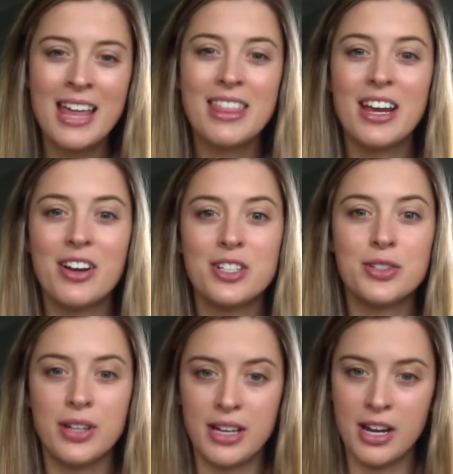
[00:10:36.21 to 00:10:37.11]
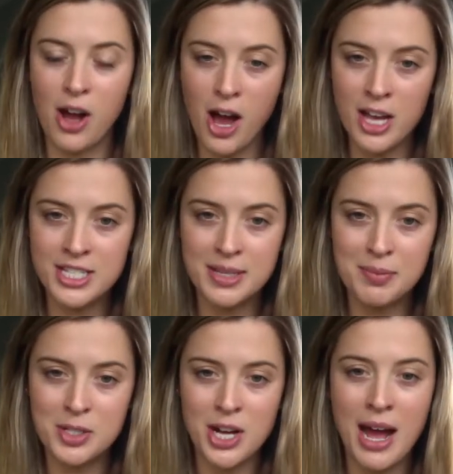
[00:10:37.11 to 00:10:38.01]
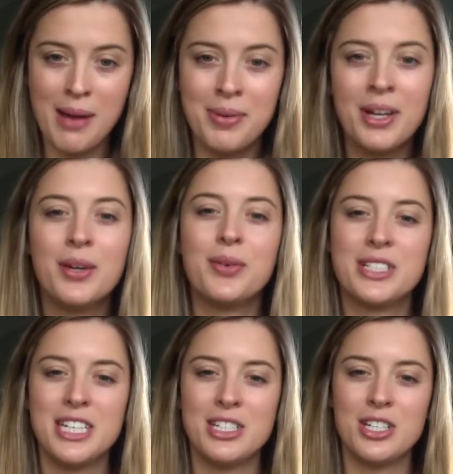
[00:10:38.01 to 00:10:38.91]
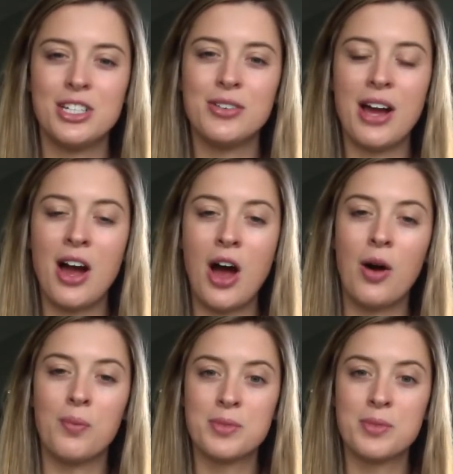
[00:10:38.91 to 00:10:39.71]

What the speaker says: They are doing an awesome job with teaching you at home.